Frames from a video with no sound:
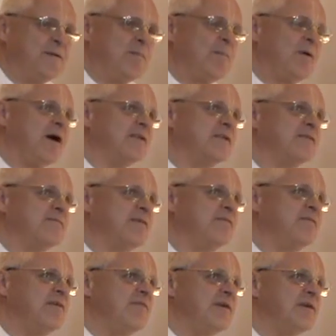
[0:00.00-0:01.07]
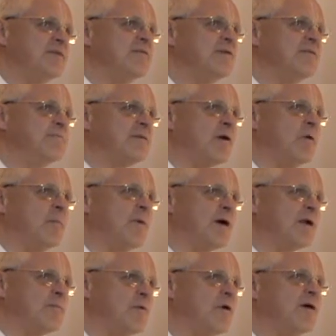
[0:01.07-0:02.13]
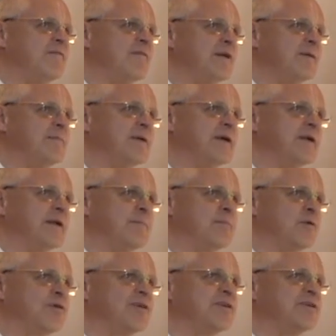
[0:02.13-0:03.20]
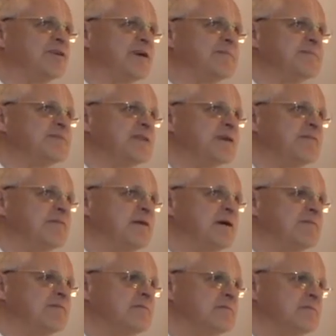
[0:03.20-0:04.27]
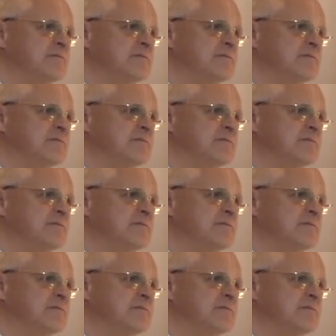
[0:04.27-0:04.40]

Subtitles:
But when we want to have Prabhupada more available in the broader terms, then we have to